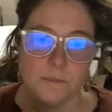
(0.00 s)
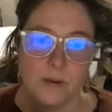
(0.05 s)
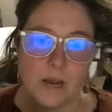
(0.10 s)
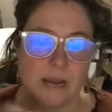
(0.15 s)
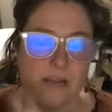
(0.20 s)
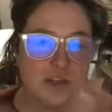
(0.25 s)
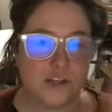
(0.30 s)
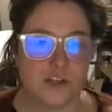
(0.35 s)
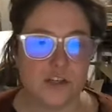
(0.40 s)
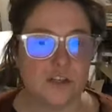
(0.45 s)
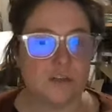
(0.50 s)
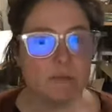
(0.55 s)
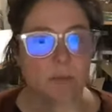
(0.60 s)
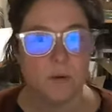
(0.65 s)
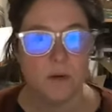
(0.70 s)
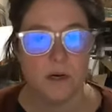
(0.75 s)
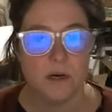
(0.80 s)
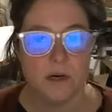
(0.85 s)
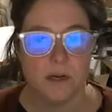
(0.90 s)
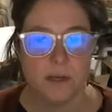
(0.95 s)
I should just
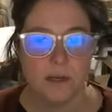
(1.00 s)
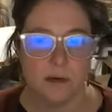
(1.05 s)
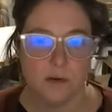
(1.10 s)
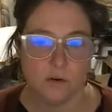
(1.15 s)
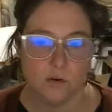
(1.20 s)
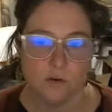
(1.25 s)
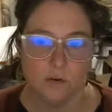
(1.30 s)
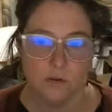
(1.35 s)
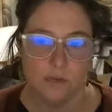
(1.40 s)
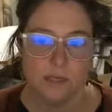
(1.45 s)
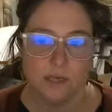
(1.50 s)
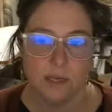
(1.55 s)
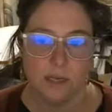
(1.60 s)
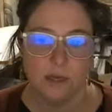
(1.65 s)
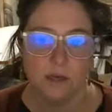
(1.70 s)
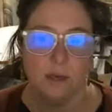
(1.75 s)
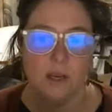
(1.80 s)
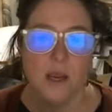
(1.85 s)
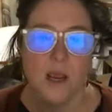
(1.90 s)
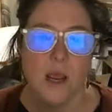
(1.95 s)
put it in an old
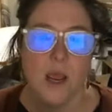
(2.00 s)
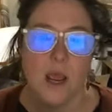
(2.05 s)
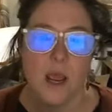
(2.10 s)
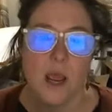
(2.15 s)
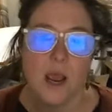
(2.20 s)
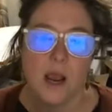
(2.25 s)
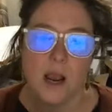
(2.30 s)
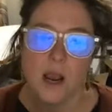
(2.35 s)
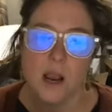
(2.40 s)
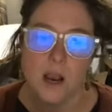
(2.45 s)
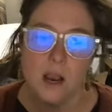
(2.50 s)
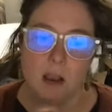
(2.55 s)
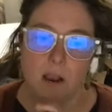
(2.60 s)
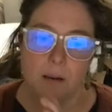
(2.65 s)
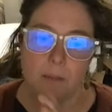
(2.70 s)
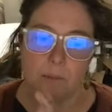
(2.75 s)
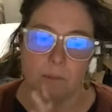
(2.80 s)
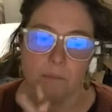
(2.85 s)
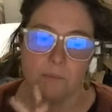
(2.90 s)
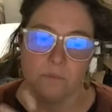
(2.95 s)
tin.
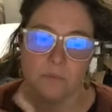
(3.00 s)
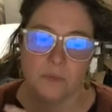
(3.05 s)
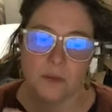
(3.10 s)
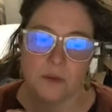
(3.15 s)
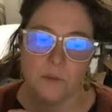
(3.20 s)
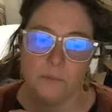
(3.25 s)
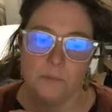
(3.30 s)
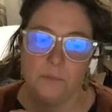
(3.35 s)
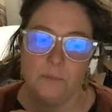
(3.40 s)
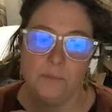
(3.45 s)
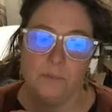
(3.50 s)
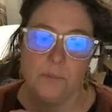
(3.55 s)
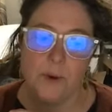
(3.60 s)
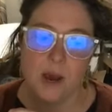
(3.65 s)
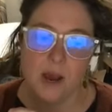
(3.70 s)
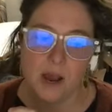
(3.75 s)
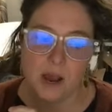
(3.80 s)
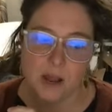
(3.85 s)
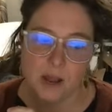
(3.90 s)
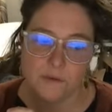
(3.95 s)
Um,
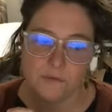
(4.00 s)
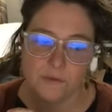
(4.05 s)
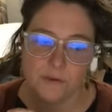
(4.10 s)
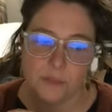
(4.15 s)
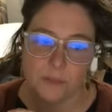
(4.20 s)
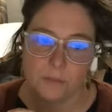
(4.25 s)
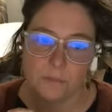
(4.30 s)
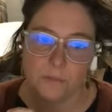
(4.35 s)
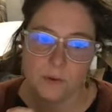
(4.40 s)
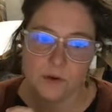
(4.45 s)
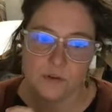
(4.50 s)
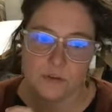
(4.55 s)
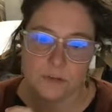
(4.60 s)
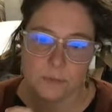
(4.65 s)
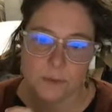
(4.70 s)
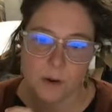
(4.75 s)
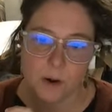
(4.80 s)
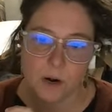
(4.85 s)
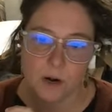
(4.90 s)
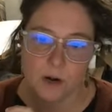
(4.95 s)
but for the most
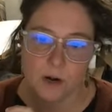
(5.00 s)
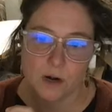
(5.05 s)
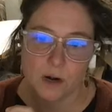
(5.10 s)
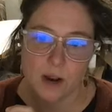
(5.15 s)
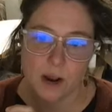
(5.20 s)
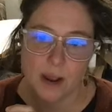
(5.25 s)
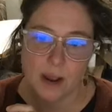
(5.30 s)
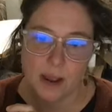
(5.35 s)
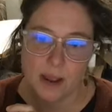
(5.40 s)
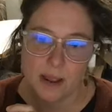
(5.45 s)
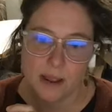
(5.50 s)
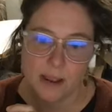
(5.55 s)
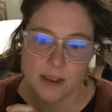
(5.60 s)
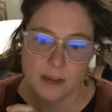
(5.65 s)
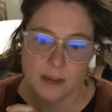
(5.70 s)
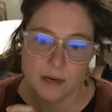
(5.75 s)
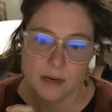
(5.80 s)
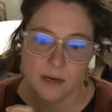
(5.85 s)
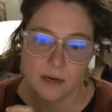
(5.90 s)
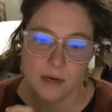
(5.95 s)
part,
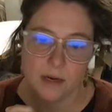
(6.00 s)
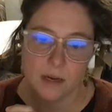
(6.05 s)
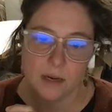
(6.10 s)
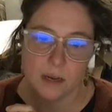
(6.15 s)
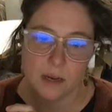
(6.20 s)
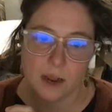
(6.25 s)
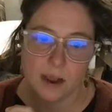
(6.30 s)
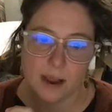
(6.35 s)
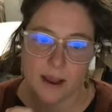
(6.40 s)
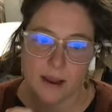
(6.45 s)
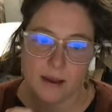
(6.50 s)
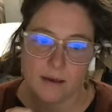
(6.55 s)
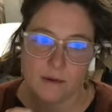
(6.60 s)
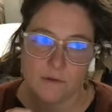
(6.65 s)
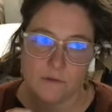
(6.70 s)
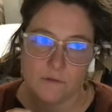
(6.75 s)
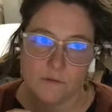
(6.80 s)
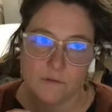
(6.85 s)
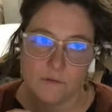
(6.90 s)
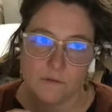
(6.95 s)
I'm
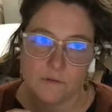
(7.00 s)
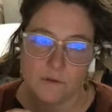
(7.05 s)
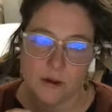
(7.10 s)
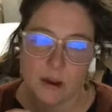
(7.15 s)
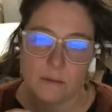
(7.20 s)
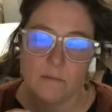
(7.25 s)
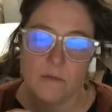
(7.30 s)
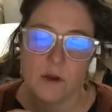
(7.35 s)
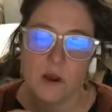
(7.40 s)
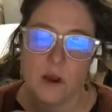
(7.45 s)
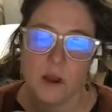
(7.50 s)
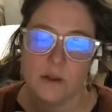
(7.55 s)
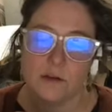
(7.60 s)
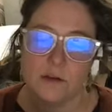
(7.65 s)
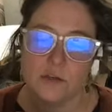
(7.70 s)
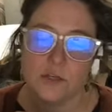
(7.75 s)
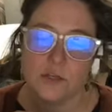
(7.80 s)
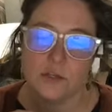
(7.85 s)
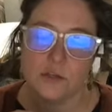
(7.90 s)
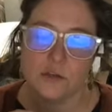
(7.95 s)
not
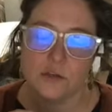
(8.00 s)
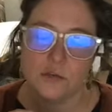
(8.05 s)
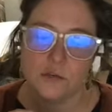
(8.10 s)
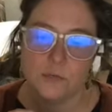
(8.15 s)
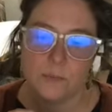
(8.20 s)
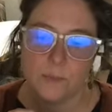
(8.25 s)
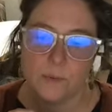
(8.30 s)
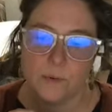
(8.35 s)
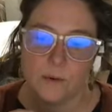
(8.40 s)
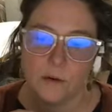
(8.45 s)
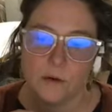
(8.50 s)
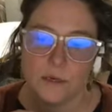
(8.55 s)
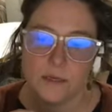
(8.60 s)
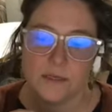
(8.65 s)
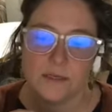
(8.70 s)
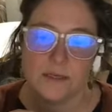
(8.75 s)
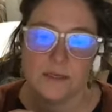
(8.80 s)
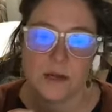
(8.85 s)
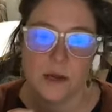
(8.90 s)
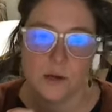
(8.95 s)
super
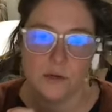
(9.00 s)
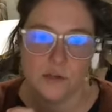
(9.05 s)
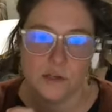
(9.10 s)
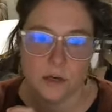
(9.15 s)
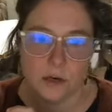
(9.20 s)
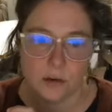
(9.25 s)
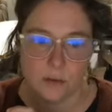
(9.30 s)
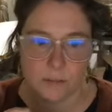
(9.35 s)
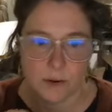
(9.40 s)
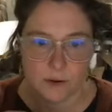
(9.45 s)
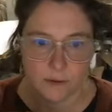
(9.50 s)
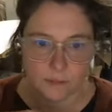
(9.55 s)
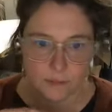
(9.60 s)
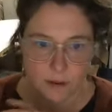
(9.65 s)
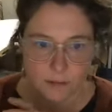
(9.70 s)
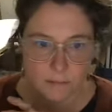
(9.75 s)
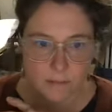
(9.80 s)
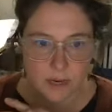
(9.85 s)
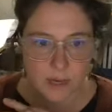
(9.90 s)
nostalgic about them,